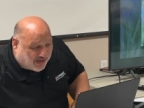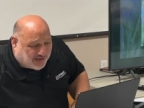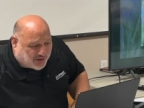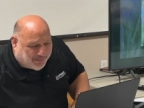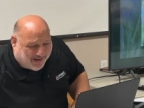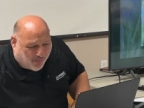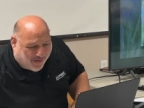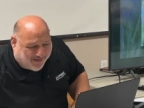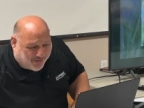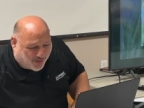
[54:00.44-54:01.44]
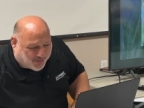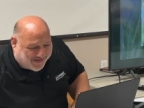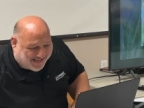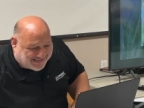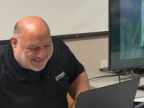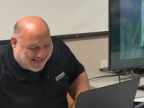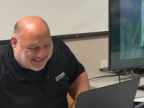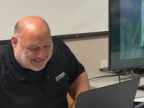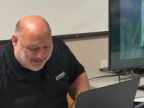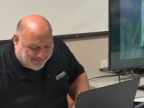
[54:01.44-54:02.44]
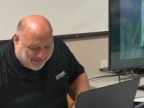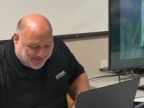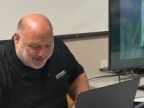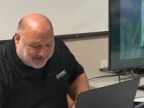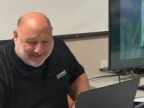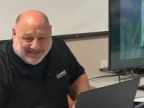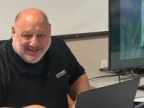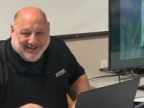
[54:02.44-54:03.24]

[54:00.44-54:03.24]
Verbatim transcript: So by the way, those are the exact same images.